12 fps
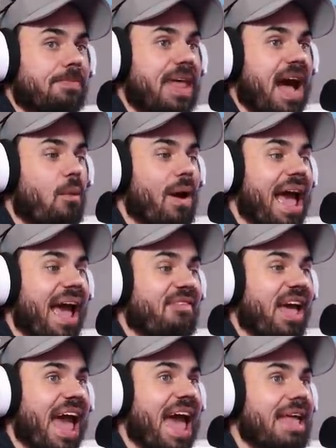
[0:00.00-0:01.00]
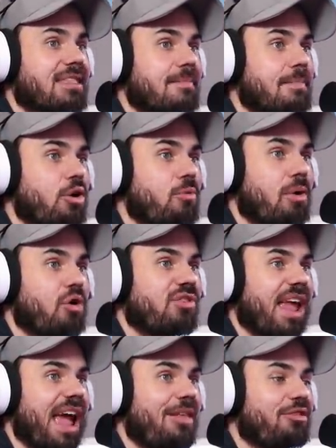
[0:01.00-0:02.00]
That way I have the hat, the moon boots,
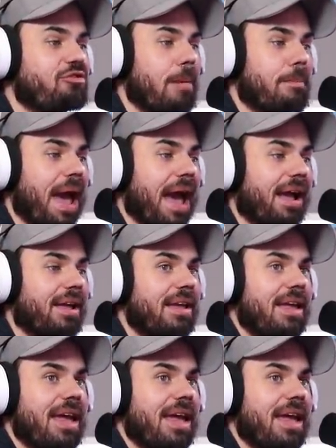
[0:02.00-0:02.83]
and the jetpack,